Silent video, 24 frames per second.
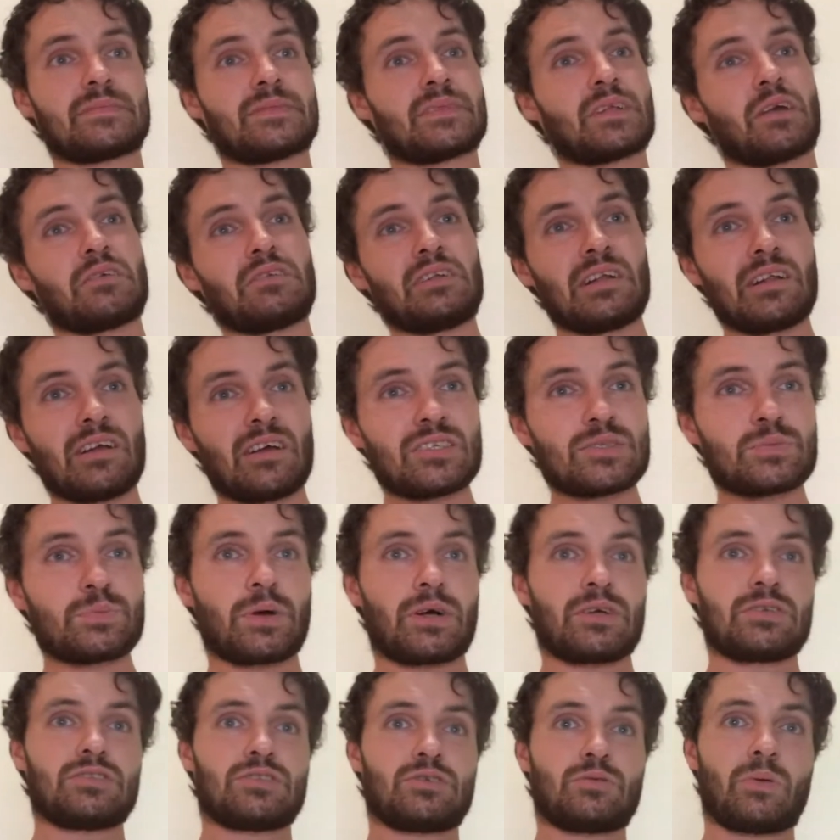Only lost
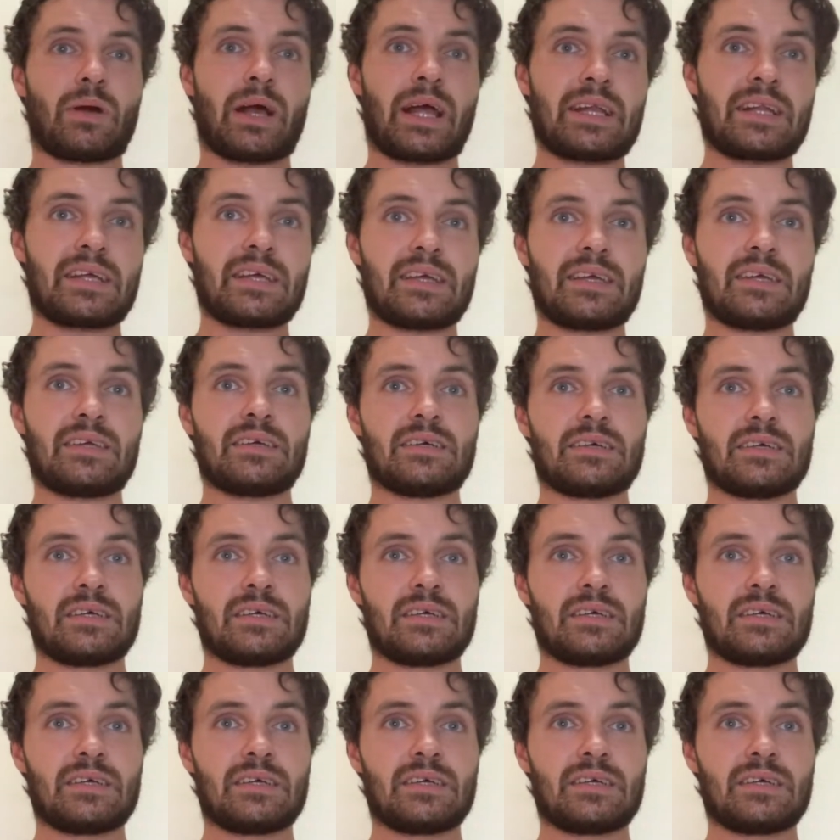by 20.